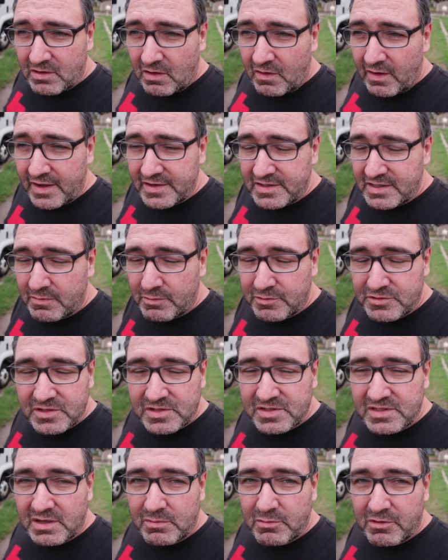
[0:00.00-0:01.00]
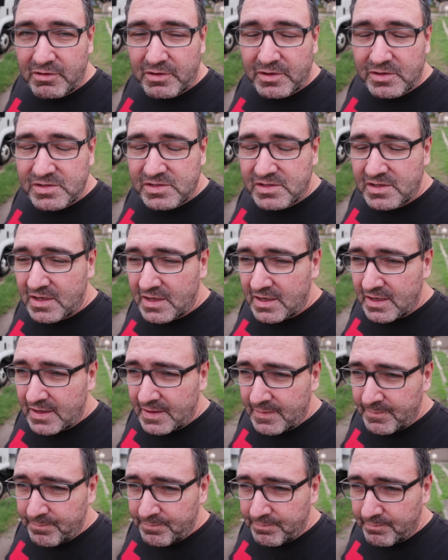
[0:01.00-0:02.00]
higher temperatures somewhere else,
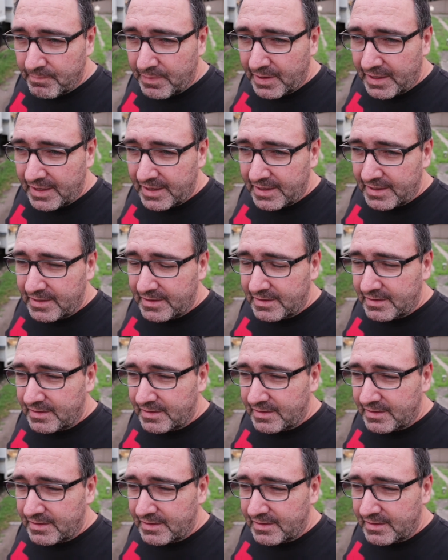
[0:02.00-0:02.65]
but